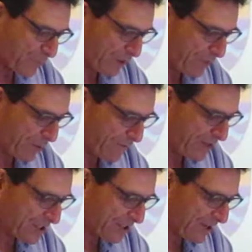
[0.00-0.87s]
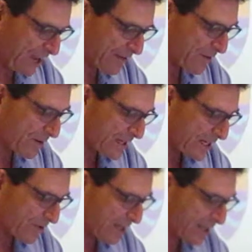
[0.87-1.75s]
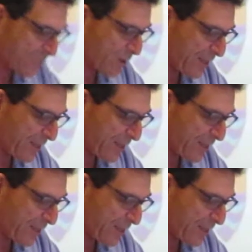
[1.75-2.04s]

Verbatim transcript: We're privileged to have you in Israel and we